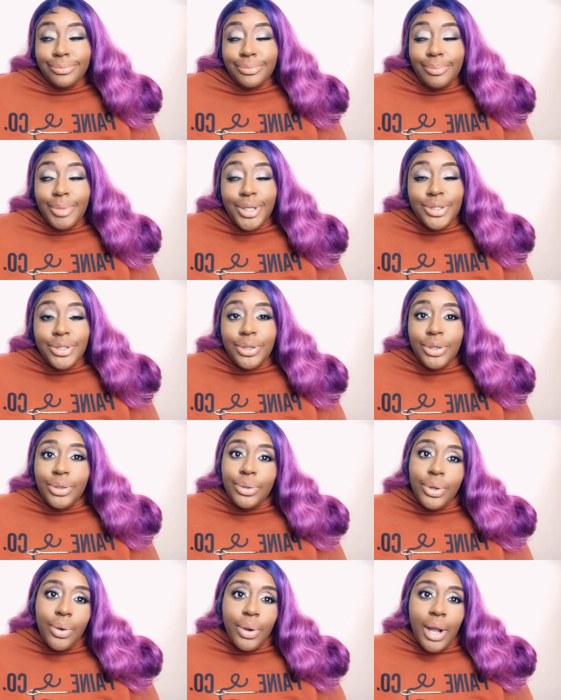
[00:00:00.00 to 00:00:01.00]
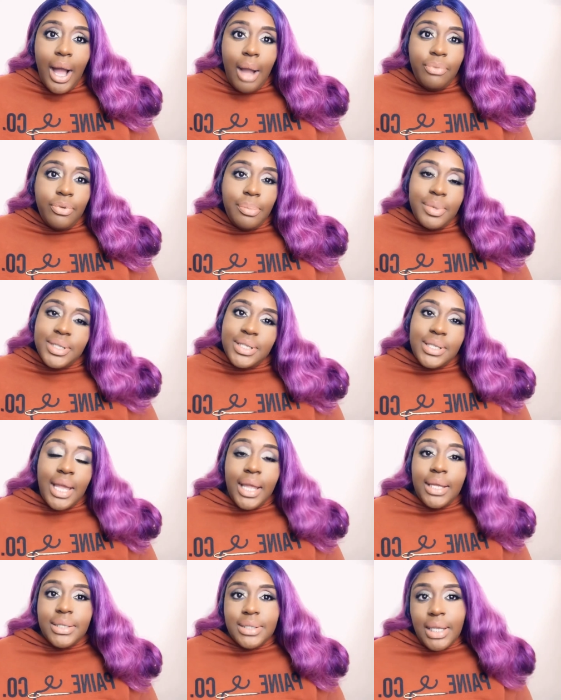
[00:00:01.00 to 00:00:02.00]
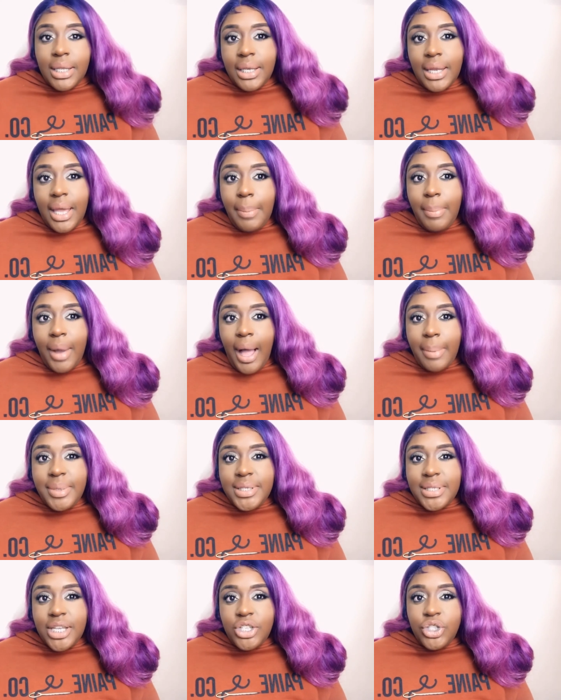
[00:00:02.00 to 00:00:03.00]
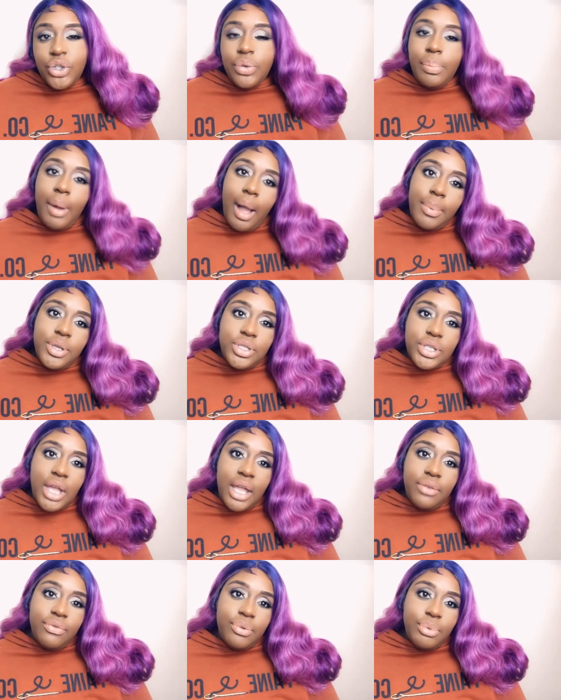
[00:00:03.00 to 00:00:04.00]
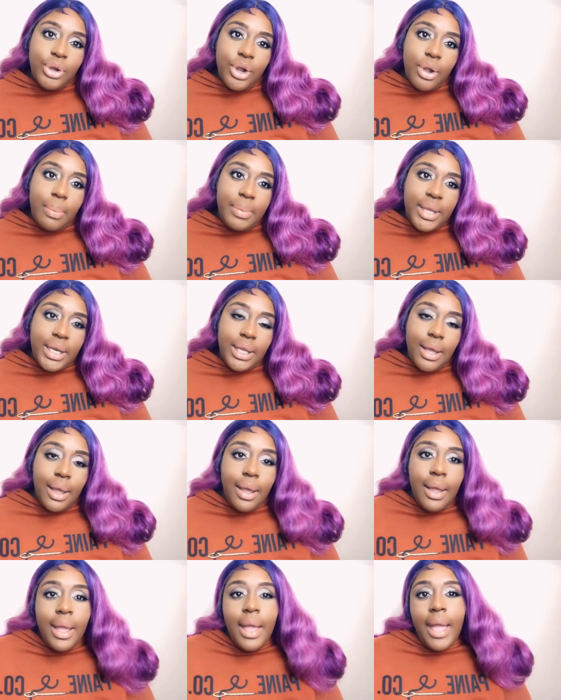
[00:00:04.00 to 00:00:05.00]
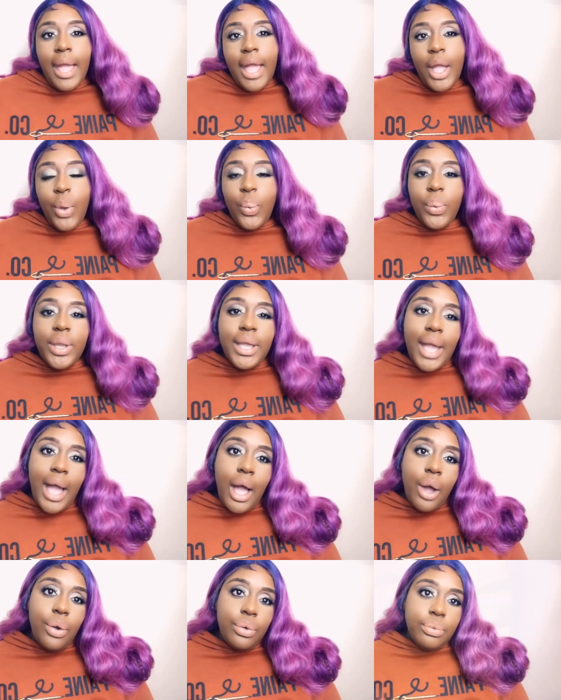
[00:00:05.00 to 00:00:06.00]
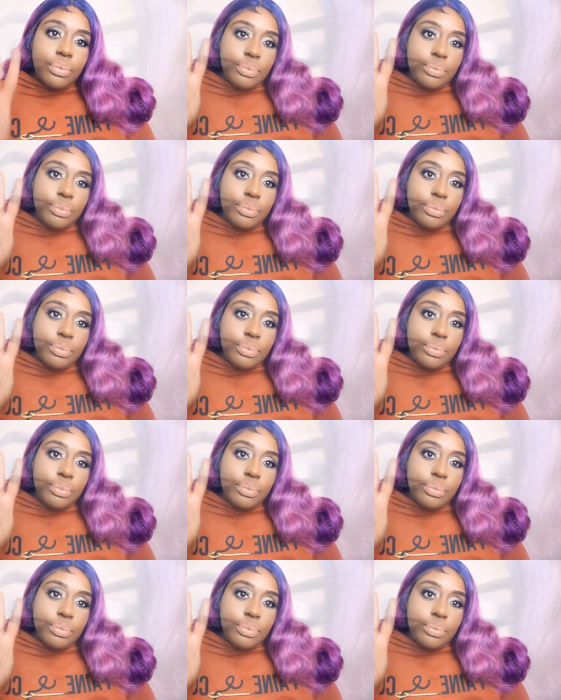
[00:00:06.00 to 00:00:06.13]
make sure you go cop from her site. Tell her that Bobby sent you Bobby Shay from Girl Media. And we out.